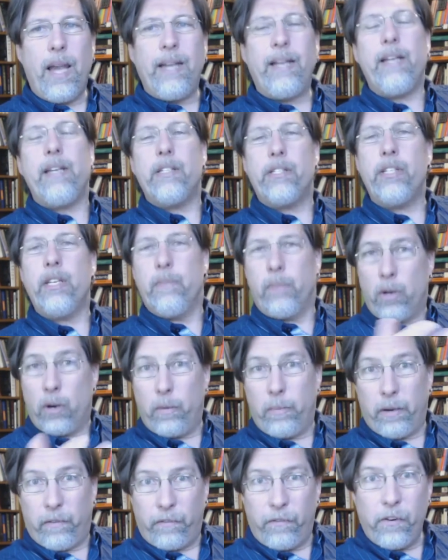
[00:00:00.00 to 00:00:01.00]
I'd like to see him
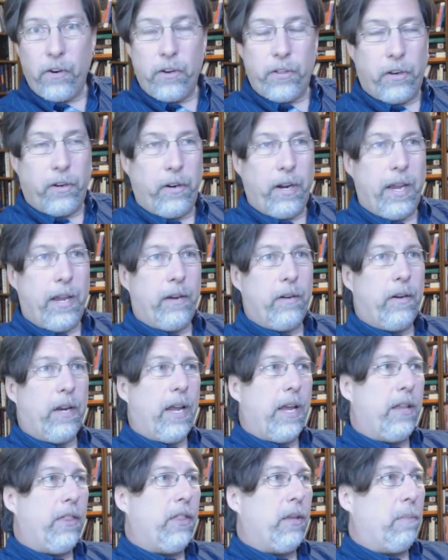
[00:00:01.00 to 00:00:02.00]
go a bit further,
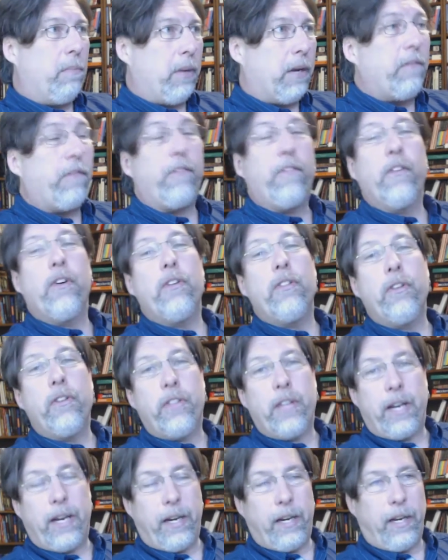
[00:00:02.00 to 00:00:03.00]
and the bit
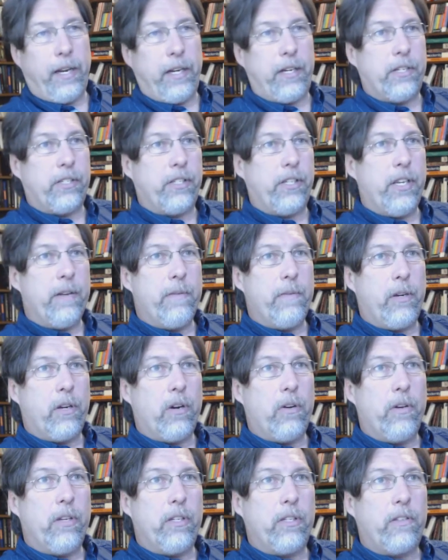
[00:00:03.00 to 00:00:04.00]
further that I'd like to see him
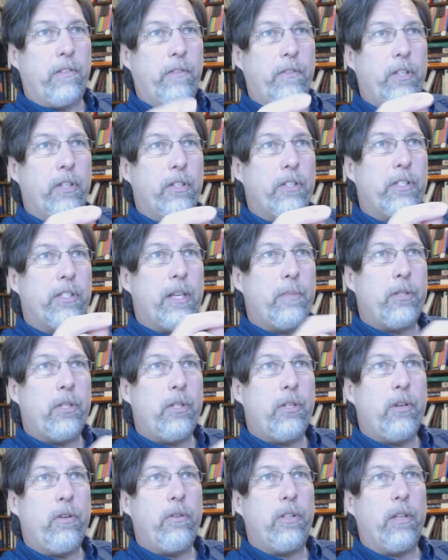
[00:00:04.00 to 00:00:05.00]
go is to
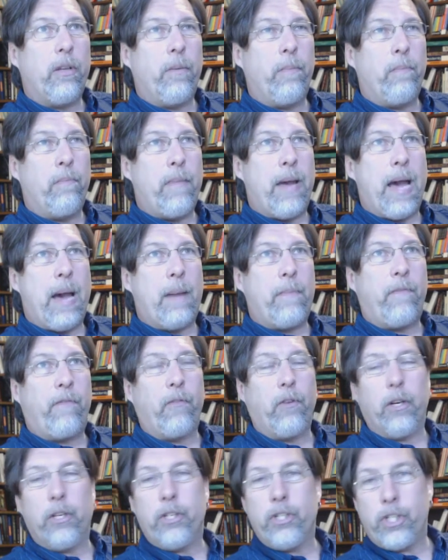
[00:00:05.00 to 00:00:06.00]
substitute the
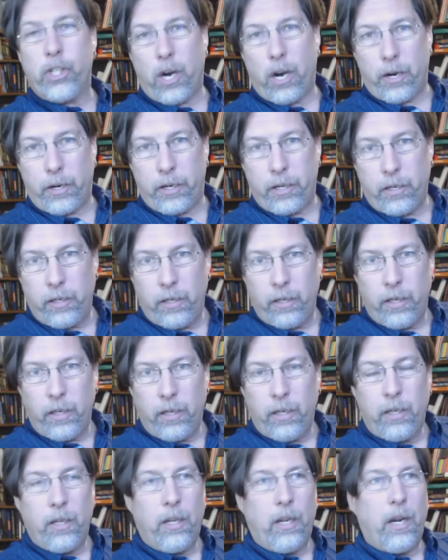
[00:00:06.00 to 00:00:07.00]
map for a chart.
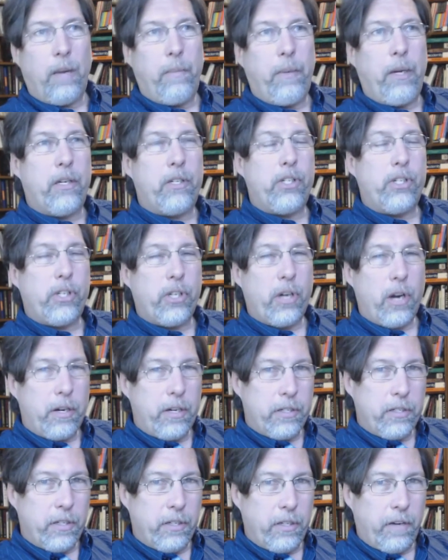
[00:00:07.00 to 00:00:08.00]
I mean, a
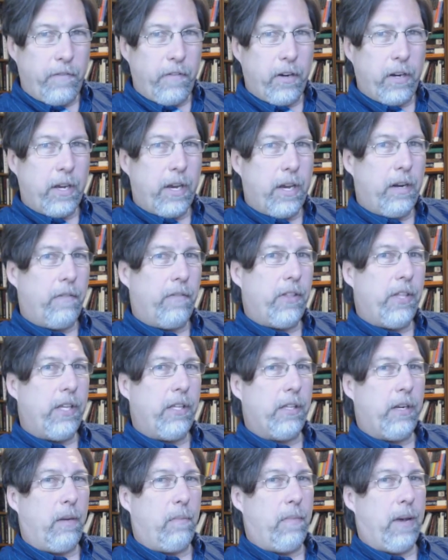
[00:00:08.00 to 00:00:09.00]
chart is a different kind of
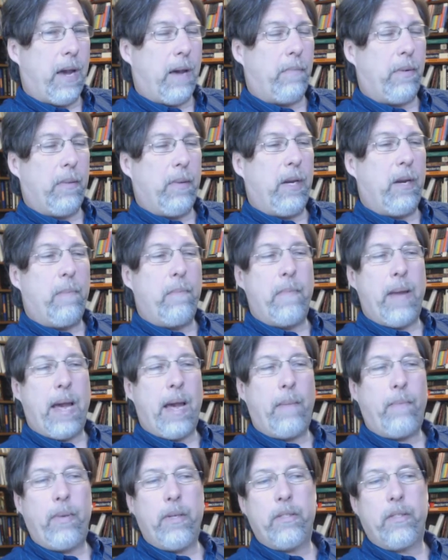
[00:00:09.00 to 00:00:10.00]
thing than a map. I mean, a
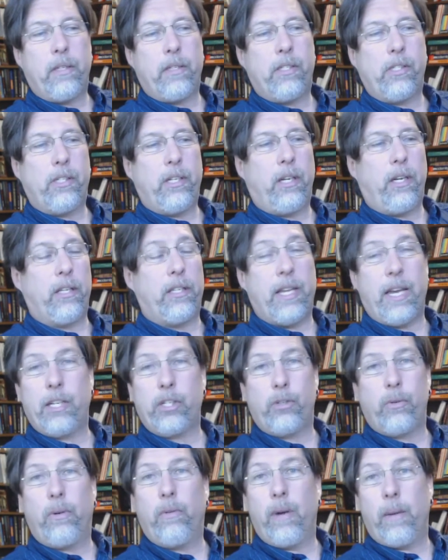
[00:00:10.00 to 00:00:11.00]
map is still a
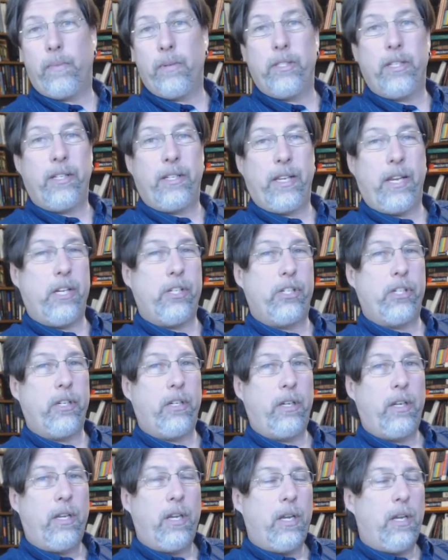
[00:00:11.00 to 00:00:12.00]
textual
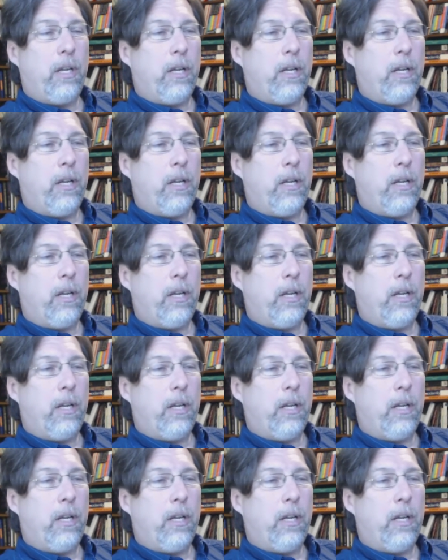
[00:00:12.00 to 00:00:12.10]
representation.